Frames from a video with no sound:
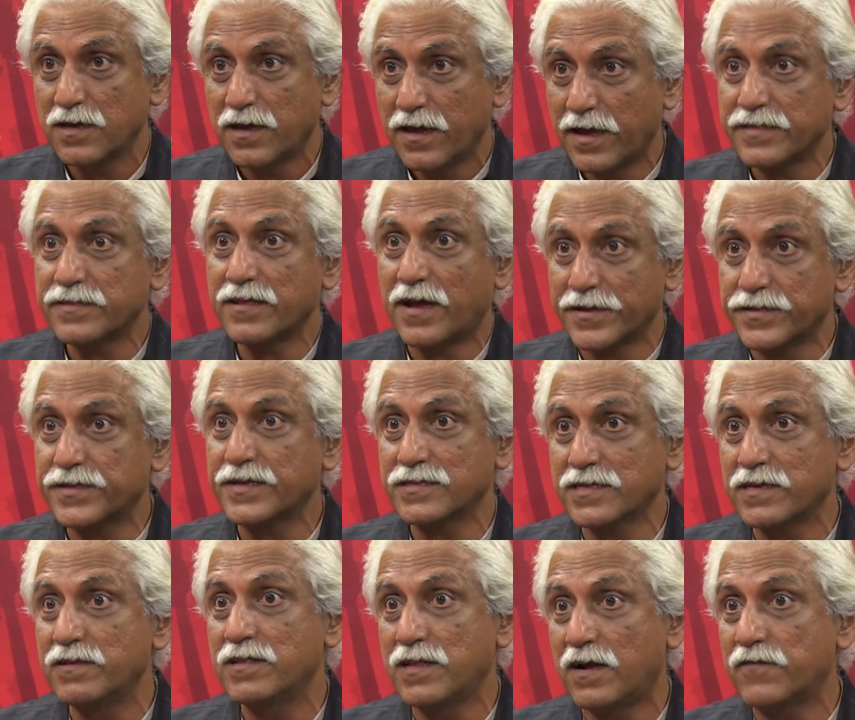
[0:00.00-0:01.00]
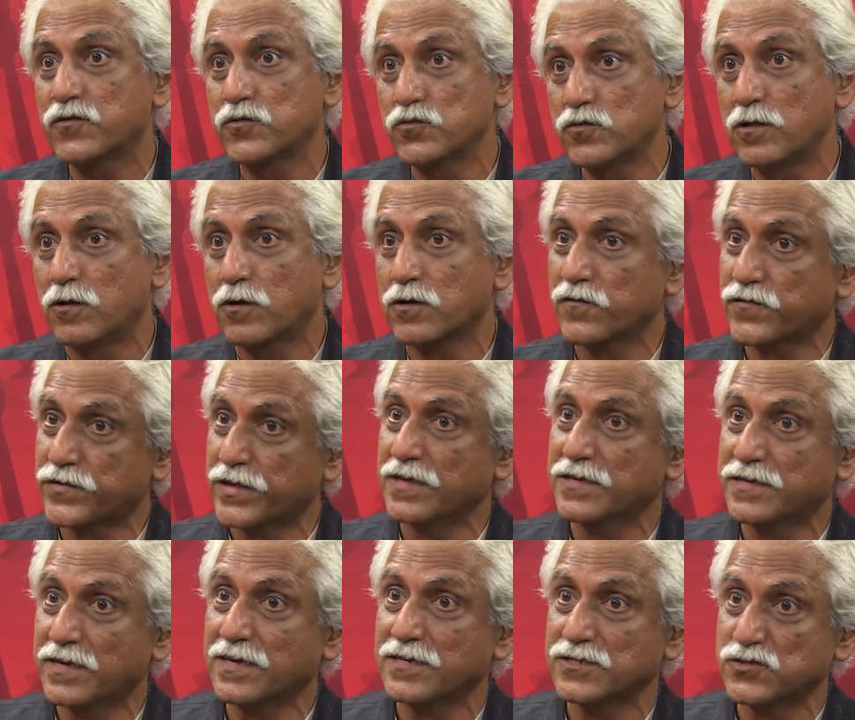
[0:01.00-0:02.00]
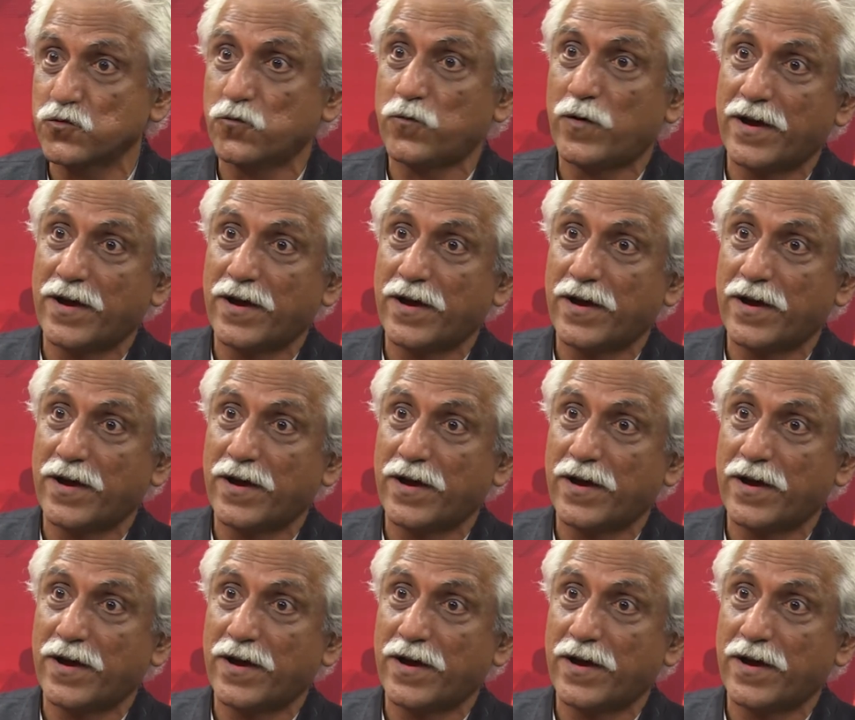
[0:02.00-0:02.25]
and I think they'll have to do a lot of thinking as to why.